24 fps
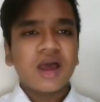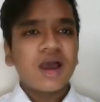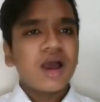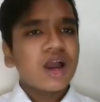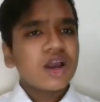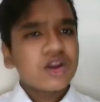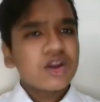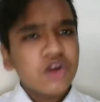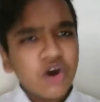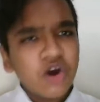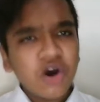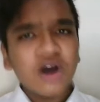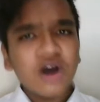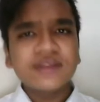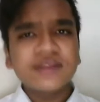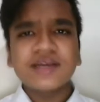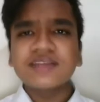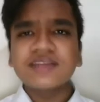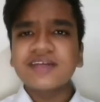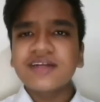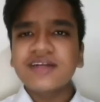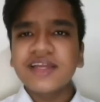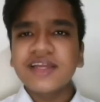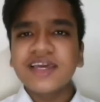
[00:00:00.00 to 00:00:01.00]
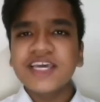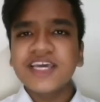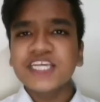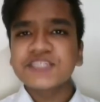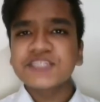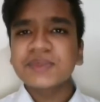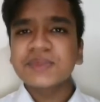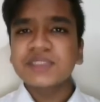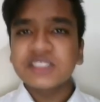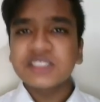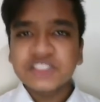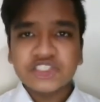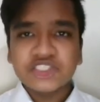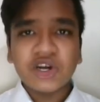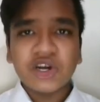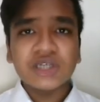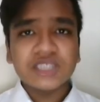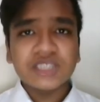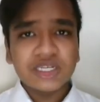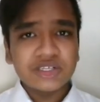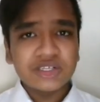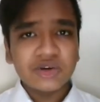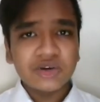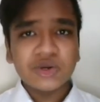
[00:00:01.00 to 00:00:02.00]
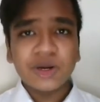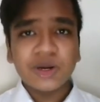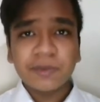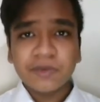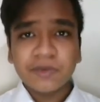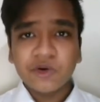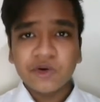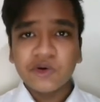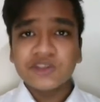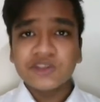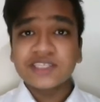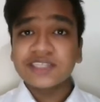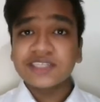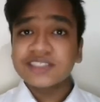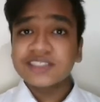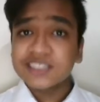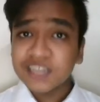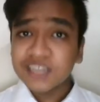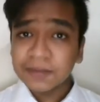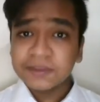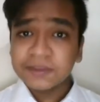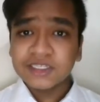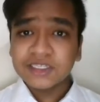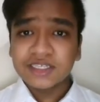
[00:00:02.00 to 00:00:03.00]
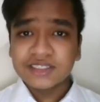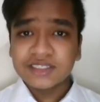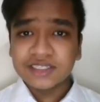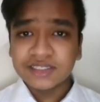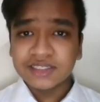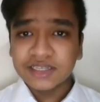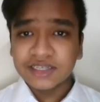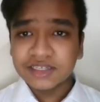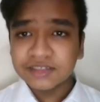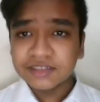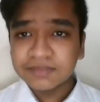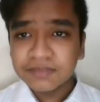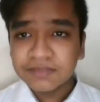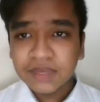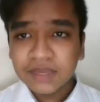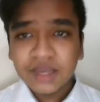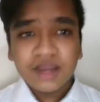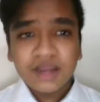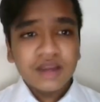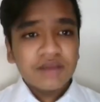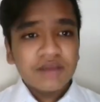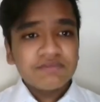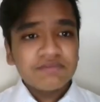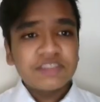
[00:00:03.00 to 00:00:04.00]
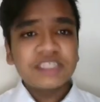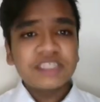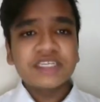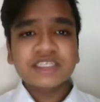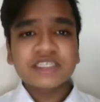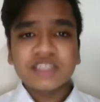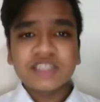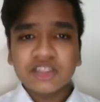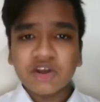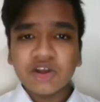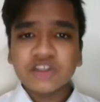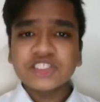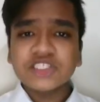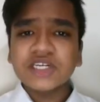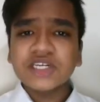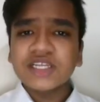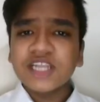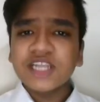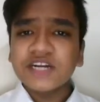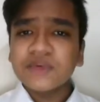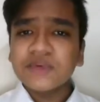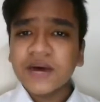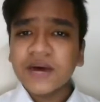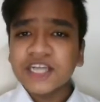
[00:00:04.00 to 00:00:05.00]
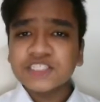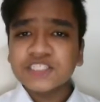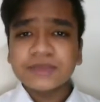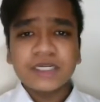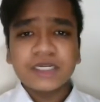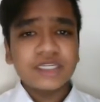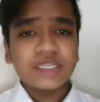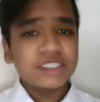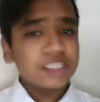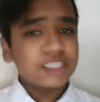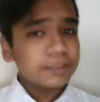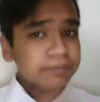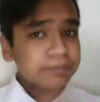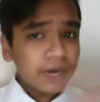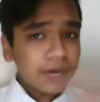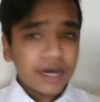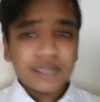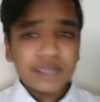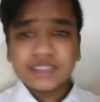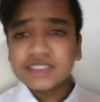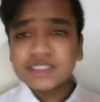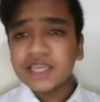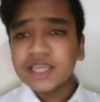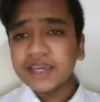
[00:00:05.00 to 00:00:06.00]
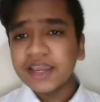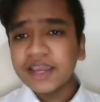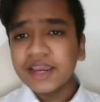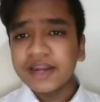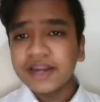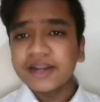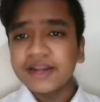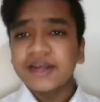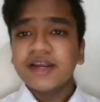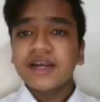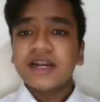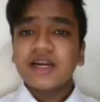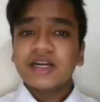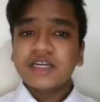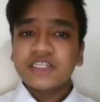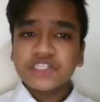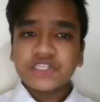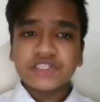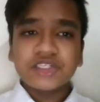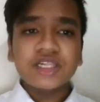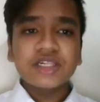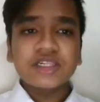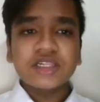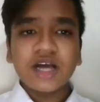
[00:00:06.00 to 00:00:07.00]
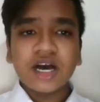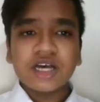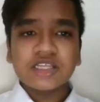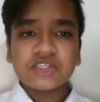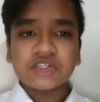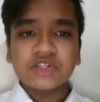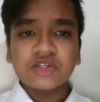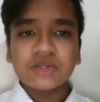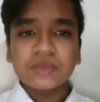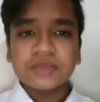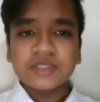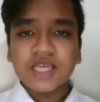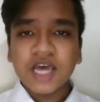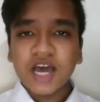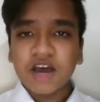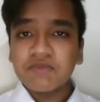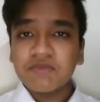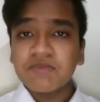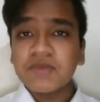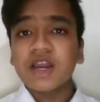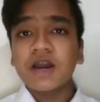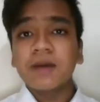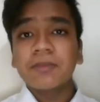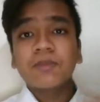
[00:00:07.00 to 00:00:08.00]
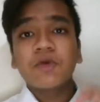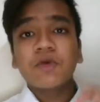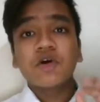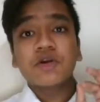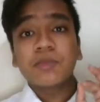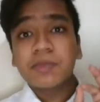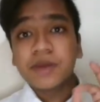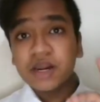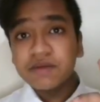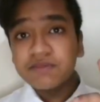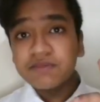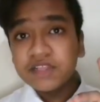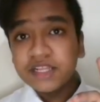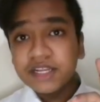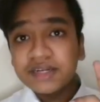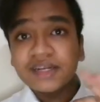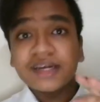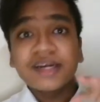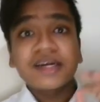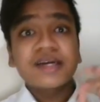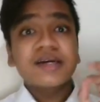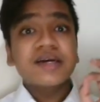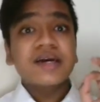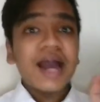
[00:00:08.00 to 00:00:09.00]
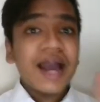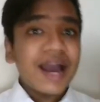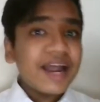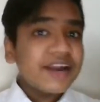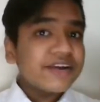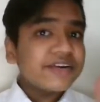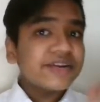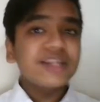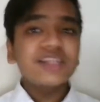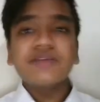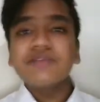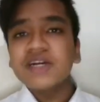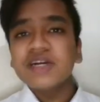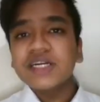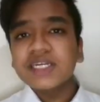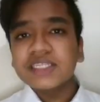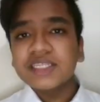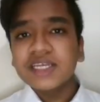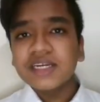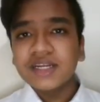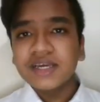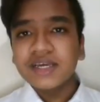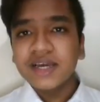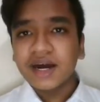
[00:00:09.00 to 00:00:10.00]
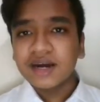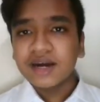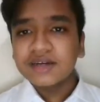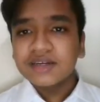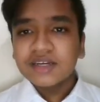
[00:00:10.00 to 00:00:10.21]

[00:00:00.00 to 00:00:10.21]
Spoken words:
Gone are the days when the chalk and talk approach had substance in it. With the technological advancement in the past decade, digital classrooms have become more prevalent and relevant in India.